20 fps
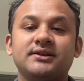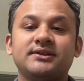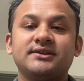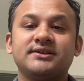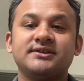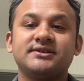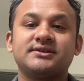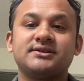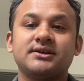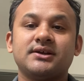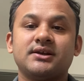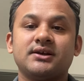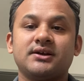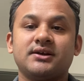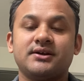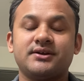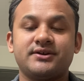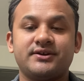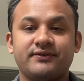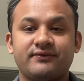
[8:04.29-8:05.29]
These
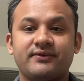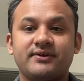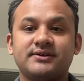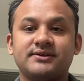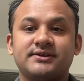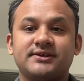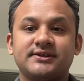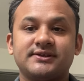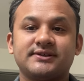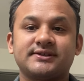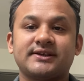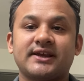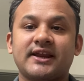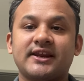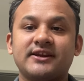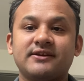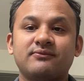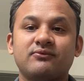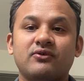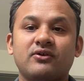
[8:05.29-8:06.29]
differences
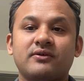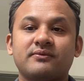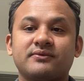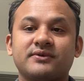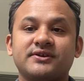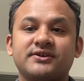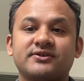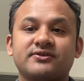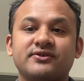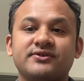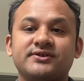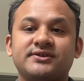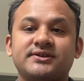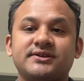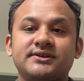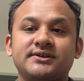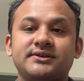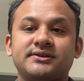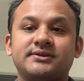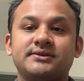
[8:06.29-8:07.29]
can involve
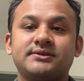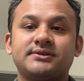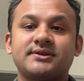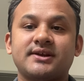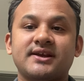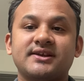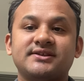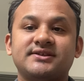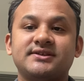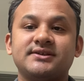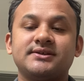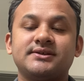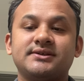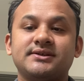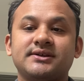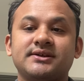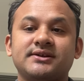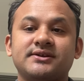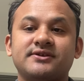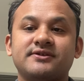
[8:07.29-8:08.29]
inconsistencies
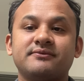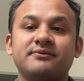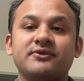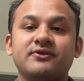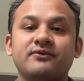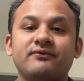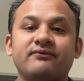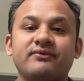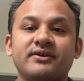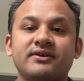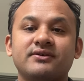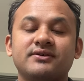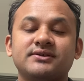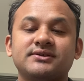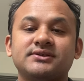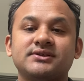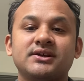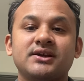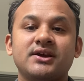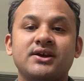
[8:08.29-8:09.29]
in revenue
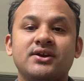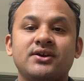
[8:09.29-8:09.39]
figures,